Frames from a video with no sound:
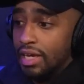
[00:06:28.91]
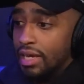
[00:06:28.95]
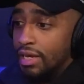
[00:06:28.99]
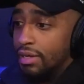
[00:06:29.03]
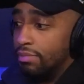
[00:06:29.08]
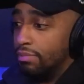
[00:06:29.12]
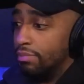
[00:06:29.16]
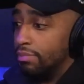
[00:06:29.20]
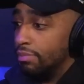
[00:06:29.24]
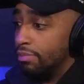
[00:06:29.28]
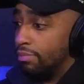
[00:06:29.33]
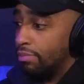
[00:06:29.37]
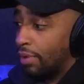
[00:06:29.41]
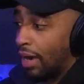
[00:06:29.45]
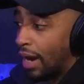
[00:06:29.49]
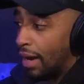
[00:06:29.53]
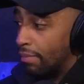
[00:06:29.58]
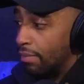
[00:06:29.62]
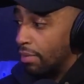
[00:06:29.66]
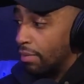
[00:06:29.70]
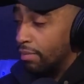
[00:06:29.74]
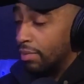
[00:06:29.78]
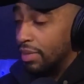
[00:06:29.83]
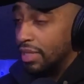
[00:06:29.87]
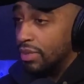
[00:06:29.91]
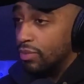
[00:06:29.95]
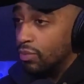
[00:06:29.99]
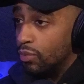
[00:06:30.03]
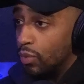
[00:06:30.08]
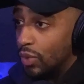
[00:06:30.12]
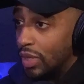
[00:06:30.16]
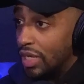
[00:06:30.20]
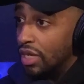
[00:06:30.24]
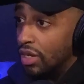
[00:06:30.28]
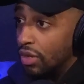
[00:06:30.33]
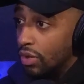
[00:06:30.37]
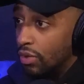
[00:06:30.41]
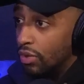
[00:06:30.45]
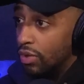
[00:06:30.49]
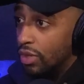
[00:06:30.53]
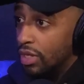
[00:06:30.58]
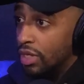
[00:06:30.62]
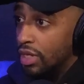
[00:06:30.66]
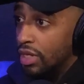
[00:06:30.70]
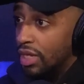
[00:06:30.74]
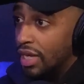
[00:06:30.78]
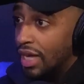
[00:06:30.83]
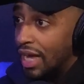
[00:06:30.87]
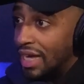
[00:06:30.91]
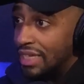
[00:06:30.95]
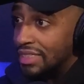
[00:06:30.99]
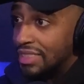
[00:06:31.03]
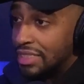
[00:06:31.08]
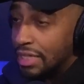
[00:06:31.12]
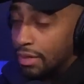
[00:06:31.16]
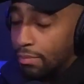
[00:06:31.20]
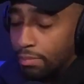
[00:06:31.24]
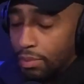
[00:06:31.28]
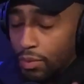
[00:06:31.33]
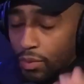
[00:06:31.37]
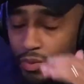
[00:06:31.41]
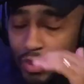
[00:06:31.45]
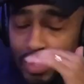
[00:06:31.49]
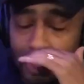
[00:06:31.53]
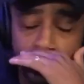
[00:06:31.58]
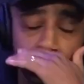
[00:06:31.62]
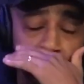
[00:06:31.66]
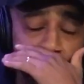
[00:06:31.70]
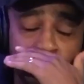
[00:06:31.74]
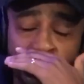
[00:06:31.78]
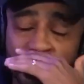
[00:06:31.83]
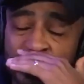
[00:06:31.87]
it probably will at some point.